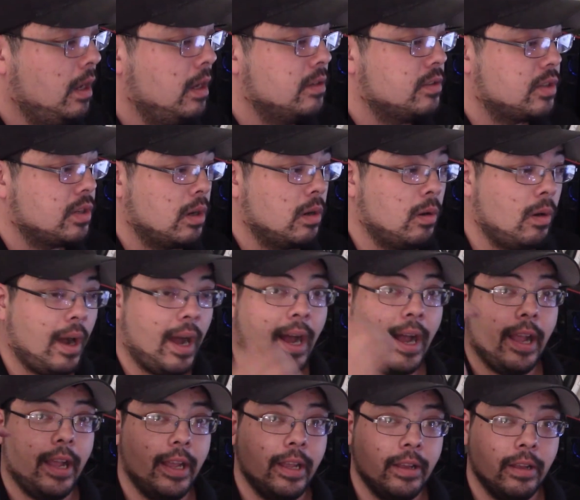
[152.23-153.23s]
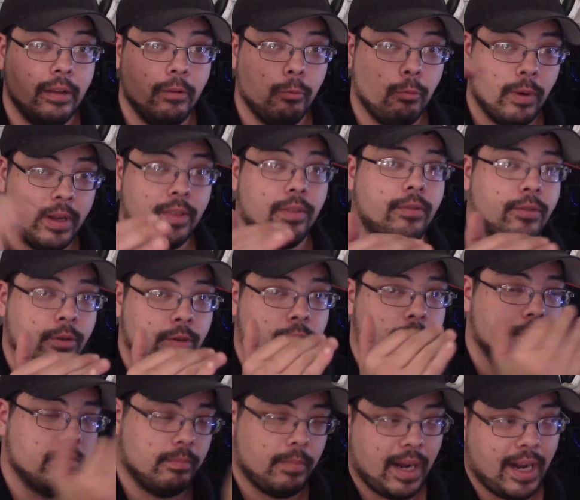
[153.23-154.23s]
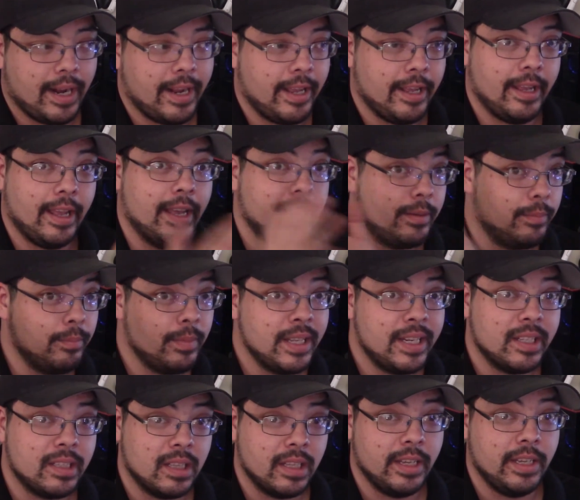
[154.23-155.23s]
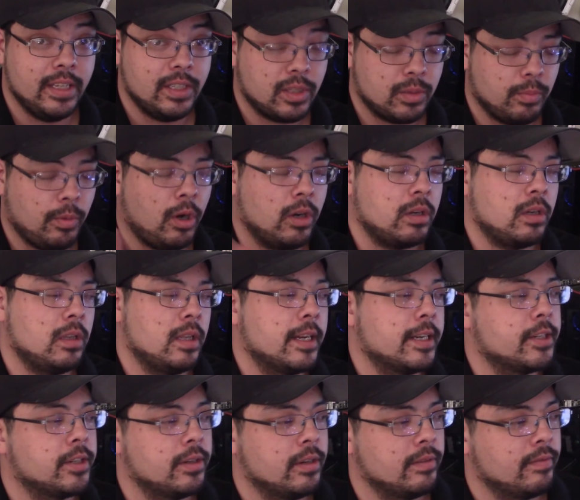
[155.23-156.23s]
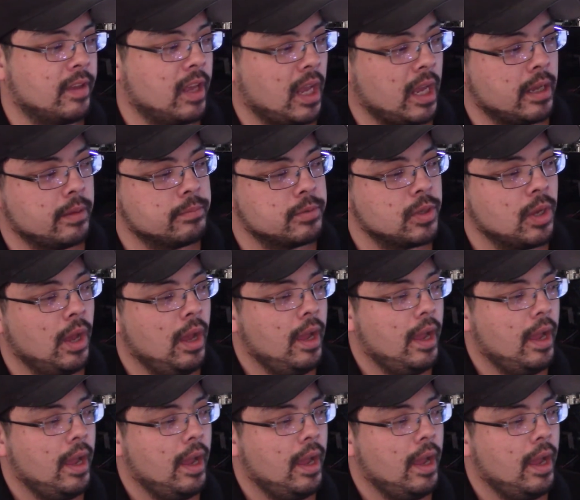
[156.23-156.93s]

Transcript: So I went through my admittedly small collection of games